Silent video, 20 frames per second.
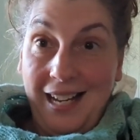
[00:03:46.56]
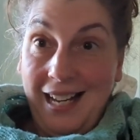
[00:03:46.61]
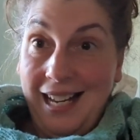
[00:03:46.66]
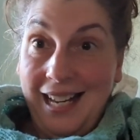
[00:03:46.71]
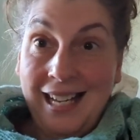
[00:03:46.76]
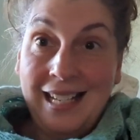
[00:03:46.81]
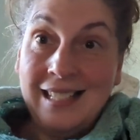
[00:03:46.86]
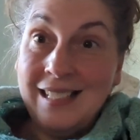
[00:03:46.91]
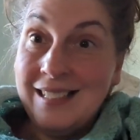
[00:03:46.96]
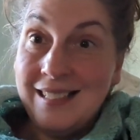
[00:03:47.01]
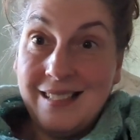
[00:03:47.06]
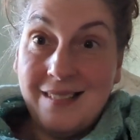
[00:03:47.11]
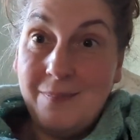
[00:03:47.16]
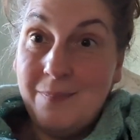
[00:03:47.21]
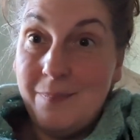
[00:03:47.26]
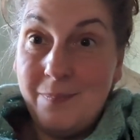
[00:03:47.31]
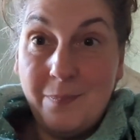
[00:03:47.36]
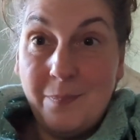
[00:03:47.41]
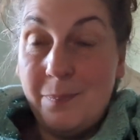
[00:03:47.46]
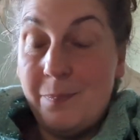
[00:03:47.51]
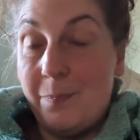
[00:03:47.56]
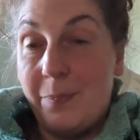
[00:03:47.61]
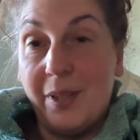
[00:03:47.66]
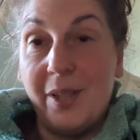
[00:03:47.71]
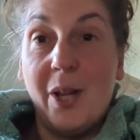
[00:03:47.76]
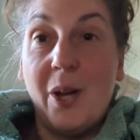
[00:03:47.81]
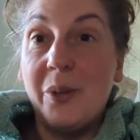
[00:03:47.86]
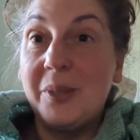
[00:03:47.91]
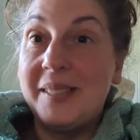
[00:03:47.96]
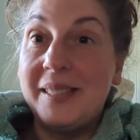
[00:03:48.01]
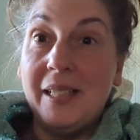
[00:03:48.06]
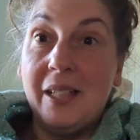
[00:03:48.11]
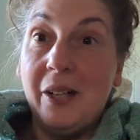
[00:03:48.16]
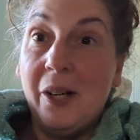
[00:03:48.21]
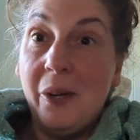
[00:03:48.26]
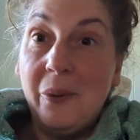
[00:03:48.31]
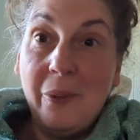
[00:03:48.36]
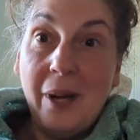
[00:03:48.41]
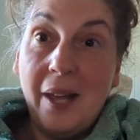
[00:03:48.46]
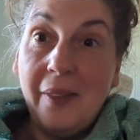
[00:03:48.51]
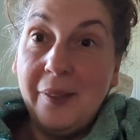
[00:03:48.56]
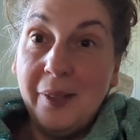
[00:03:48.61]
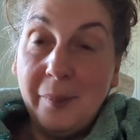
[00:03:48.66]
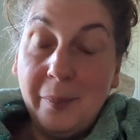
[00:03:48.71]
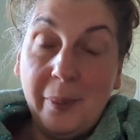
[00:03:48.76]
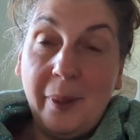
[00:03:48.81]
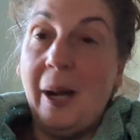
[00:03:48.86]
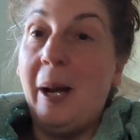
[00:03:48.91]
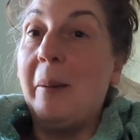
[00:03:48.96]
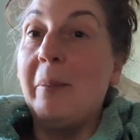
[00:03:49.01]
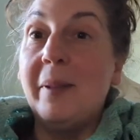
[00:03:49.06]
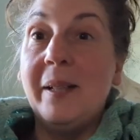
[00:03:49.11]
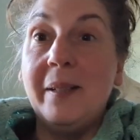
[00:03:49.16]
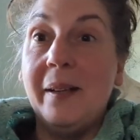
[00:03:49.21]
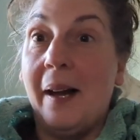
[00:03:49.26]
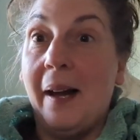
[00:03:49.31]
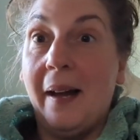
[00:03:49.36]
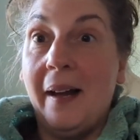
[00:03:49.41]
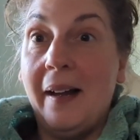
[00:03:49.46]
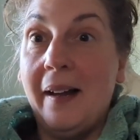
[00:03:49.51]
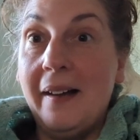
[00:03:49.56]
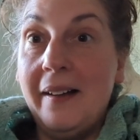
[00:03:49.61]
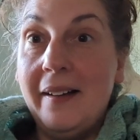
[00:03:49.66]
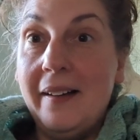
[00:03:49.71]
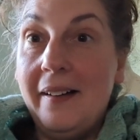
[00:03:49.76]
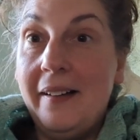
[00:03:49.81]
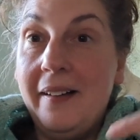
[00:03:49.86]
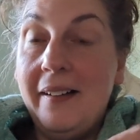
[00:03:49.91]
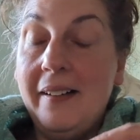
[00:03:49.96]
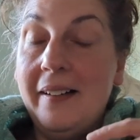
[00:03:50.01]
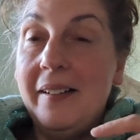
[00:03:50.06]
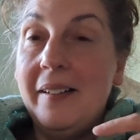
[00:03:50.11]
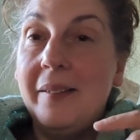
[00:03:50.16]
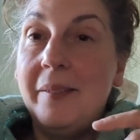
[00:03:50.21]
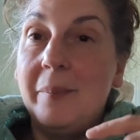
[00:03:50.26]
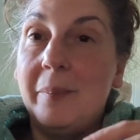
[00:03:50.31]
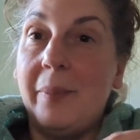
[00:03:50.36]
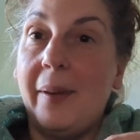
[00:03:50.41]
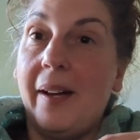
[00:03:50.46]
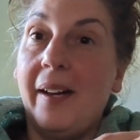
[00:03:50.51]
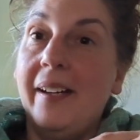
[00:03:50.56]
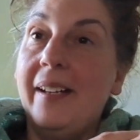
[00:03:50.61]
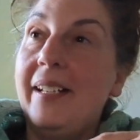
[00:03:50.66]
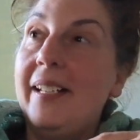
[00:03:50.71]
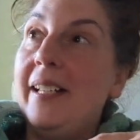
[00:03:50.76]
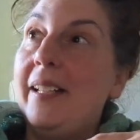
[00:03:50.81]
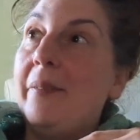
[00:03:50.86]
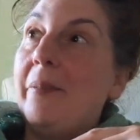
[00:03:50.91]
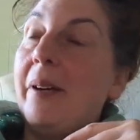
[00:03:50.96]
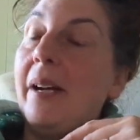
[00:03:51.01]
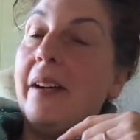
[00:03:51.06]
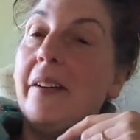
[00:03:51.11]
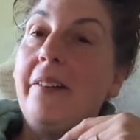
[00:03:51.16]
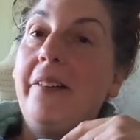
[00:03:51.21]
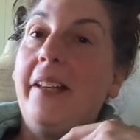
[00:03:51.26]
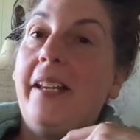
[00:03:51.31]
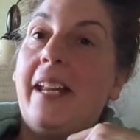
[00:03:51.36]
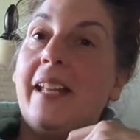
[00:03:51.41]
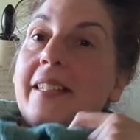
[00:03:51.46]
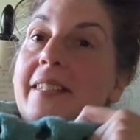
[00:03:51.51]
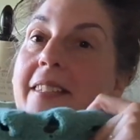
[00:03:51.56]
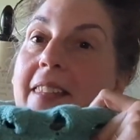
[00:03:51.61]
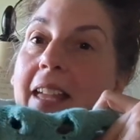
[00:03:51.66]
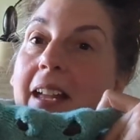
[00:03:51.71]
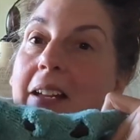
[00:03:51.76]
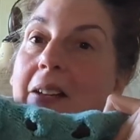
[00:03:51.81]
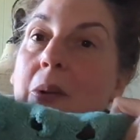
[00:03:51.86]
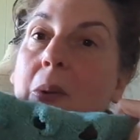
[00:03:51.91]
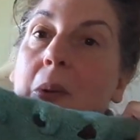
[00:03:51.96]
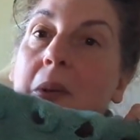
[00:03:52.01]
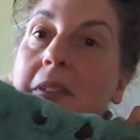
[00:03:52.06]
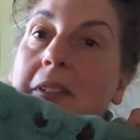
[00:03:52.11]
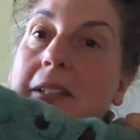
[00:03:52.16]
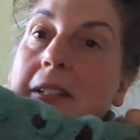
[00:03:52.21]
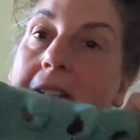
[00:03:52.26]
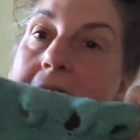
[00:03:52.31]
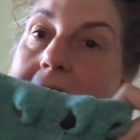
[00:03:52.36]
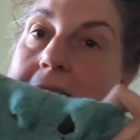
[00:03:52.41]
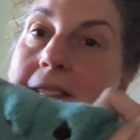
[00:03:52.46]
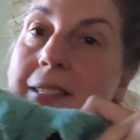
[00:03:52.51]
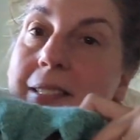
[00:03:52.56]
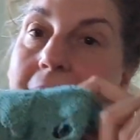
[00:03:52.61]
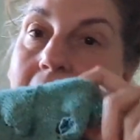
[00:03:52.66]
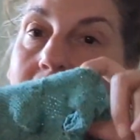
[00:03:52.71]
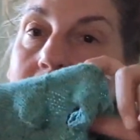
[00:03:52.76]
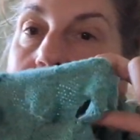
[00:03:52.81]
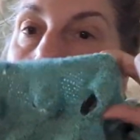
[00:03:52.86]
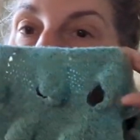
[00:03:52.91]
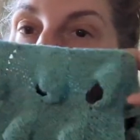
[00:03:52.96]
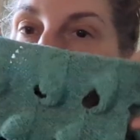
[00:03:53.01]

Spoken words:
In below zero weather, probably not. But it rarely gets that cold here, so.